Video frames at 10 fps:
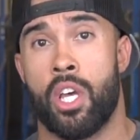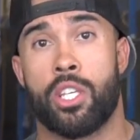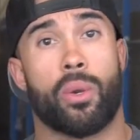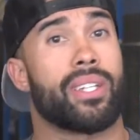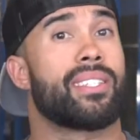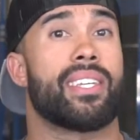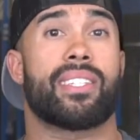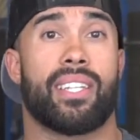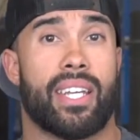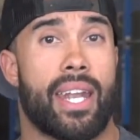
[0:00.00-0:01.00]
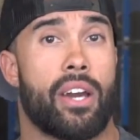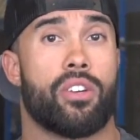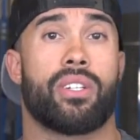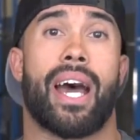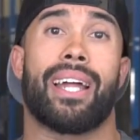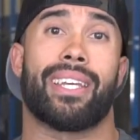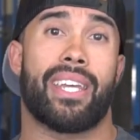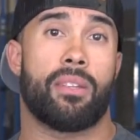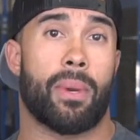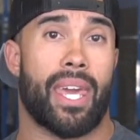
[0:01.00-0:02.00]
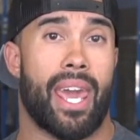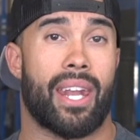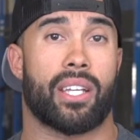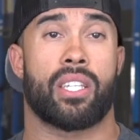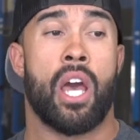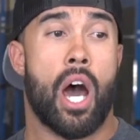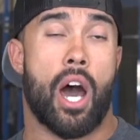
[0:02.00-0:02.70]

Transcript: So consistently now you're dialing in the mechanics